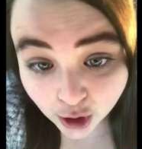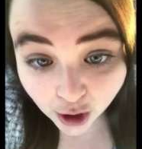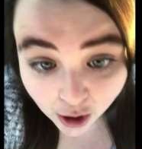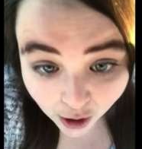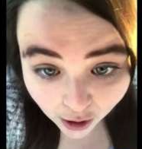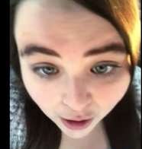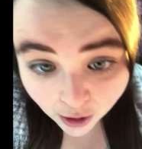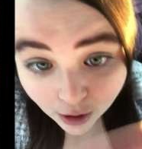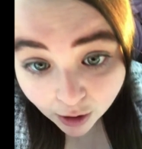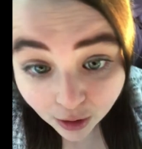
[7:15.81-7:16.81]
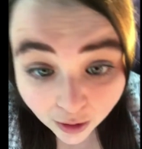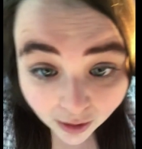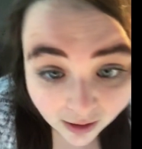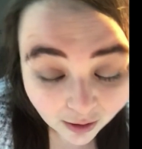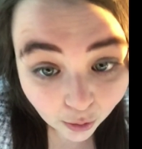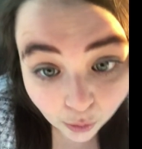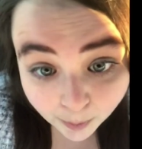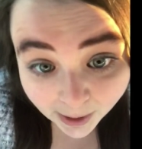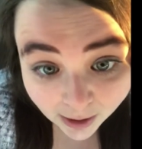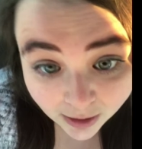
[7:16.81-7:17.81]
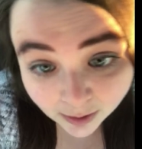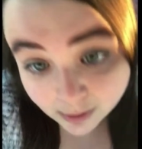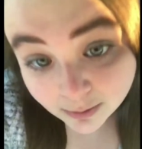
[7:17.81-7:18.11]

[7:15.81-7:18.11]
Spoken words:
girl or man.